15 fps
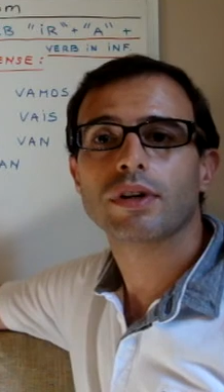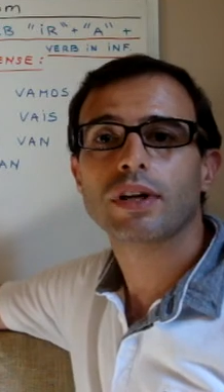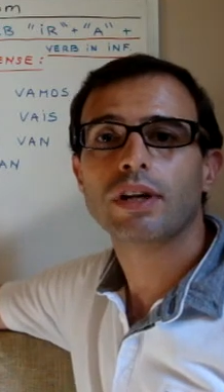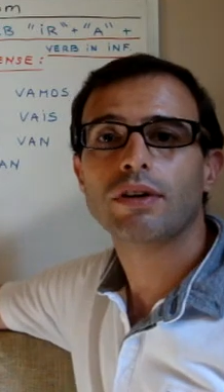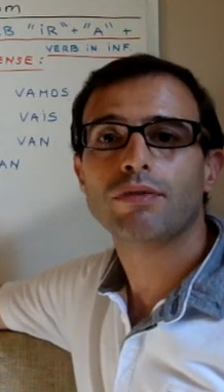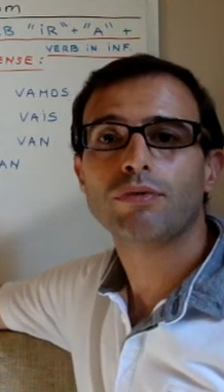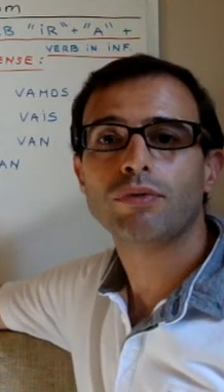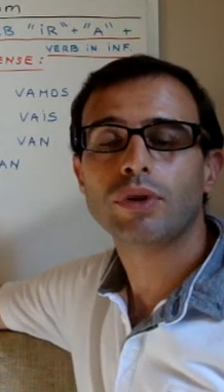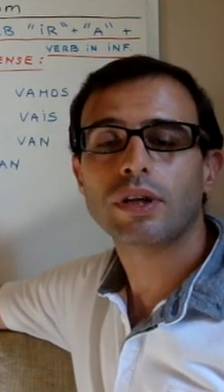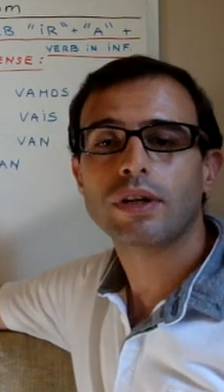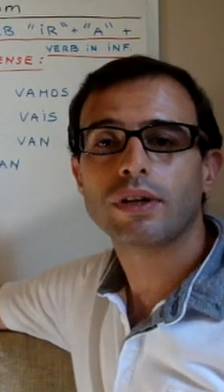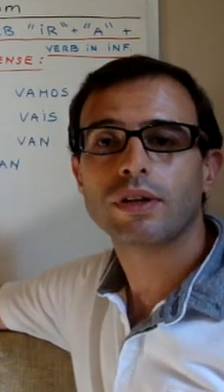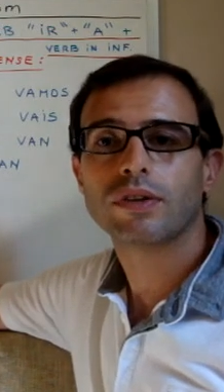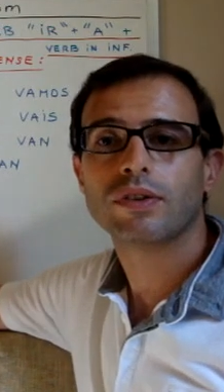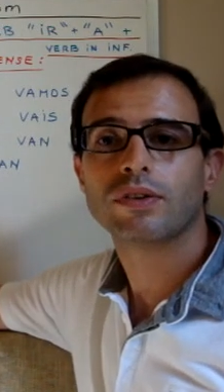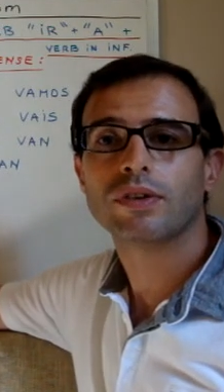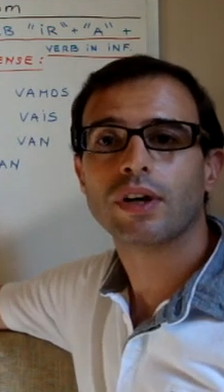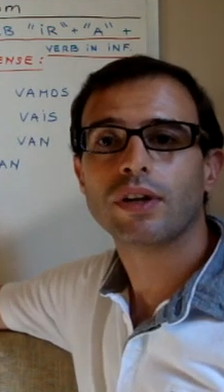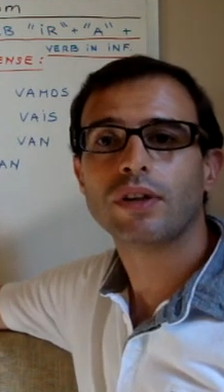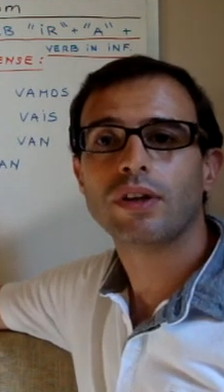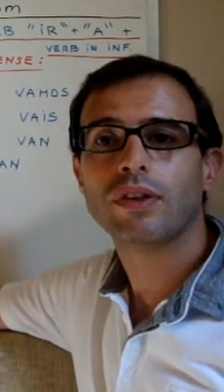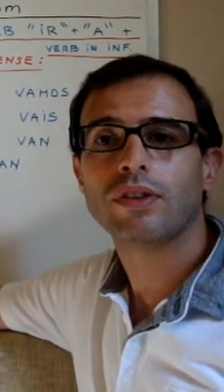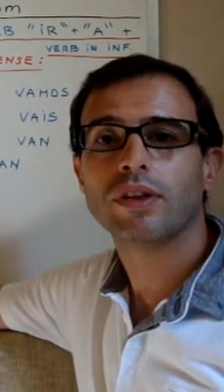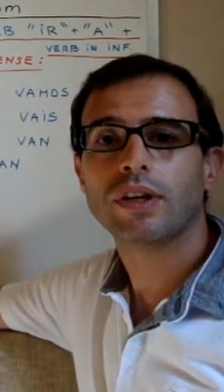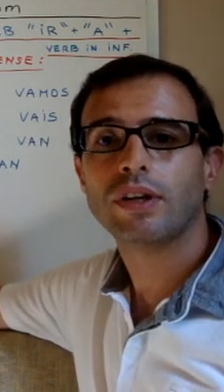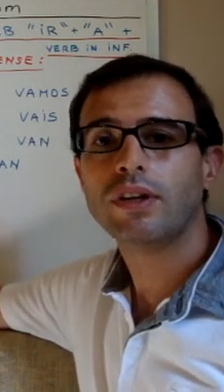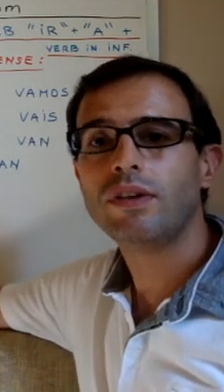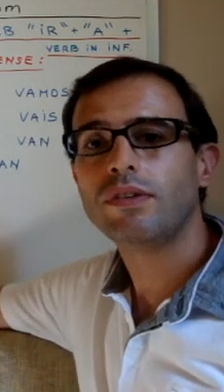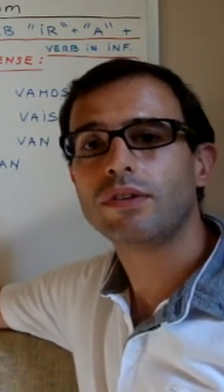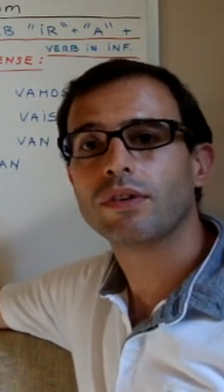if we study
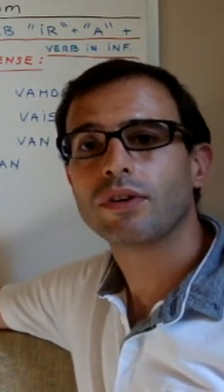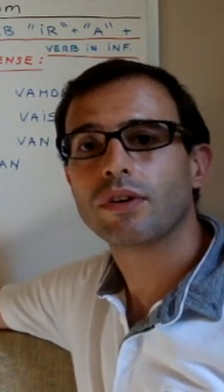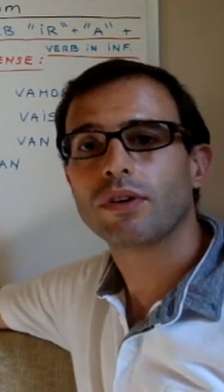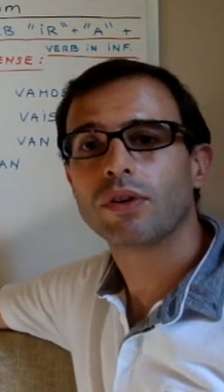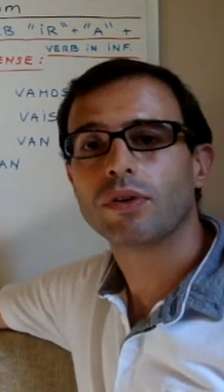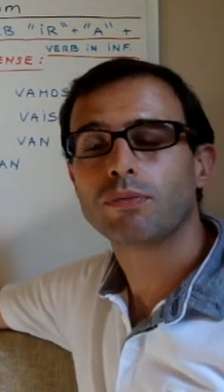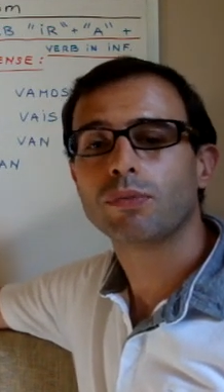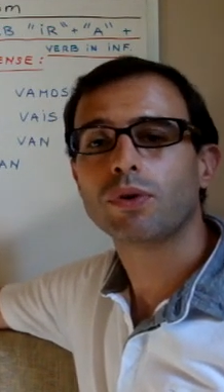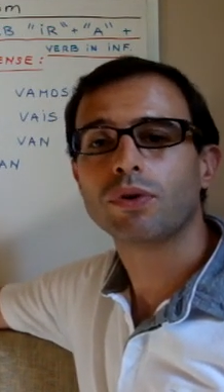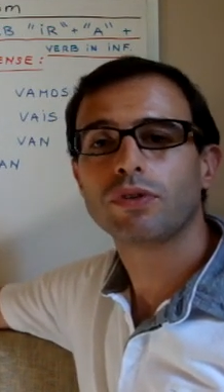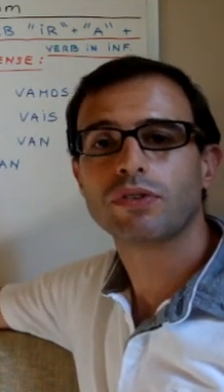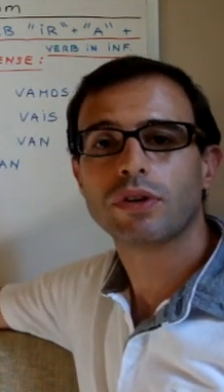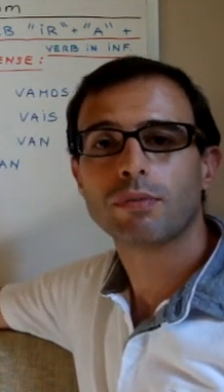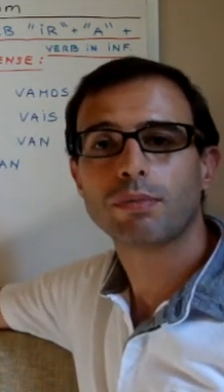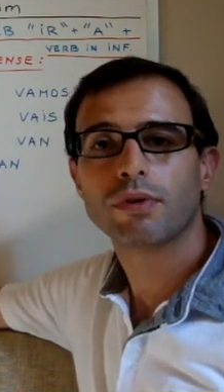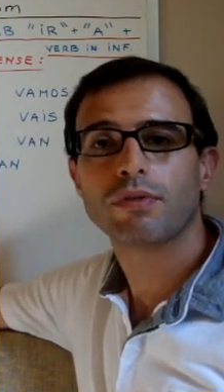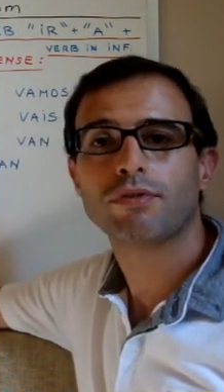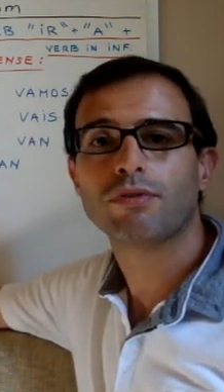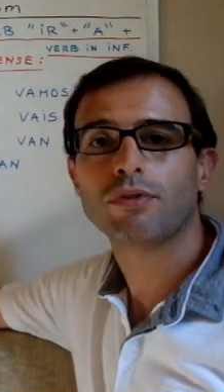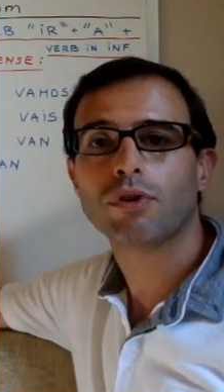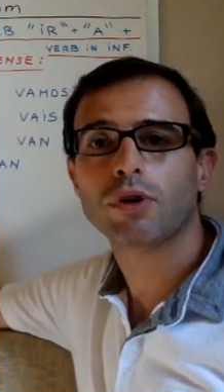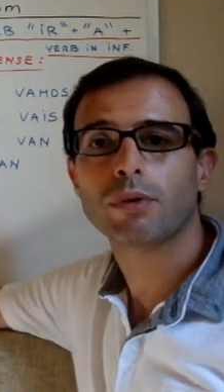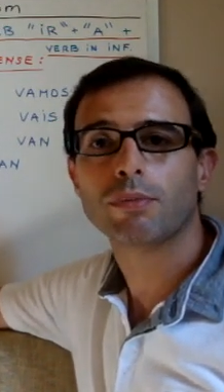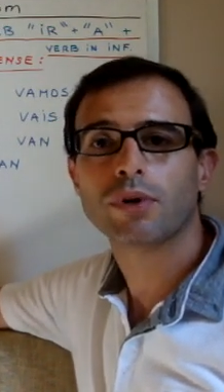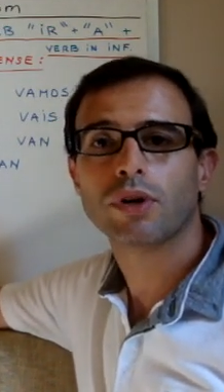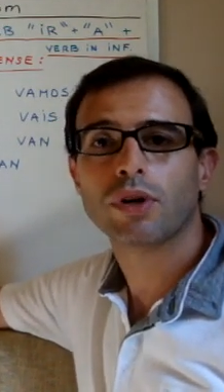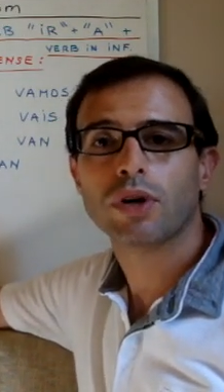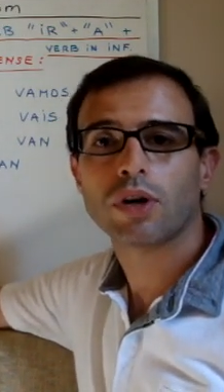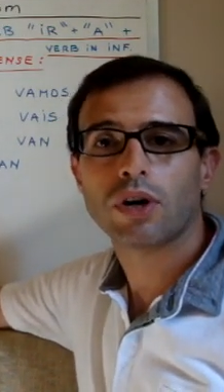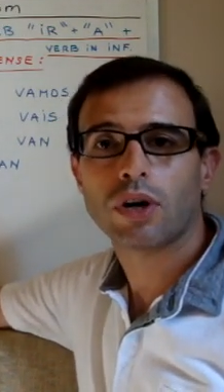the more simple form
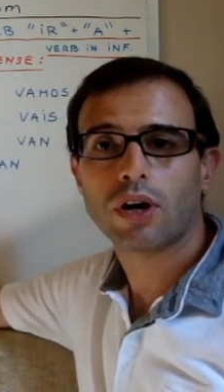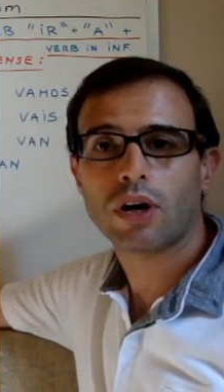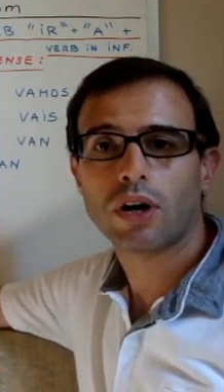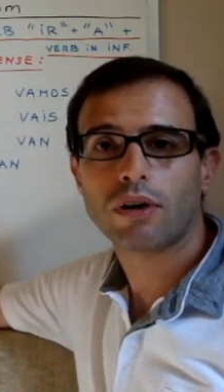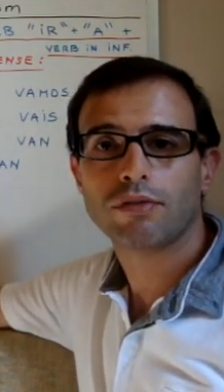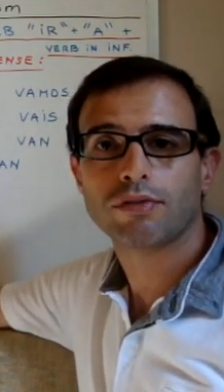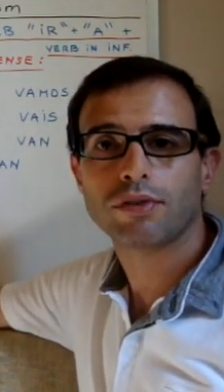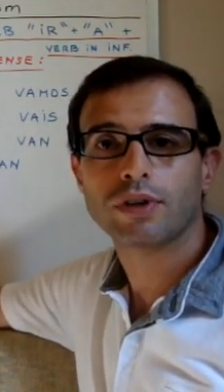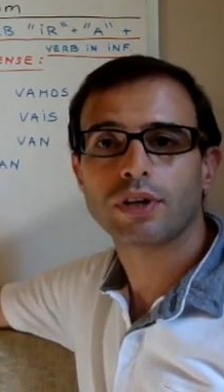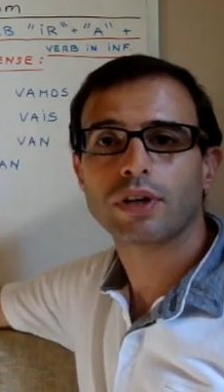of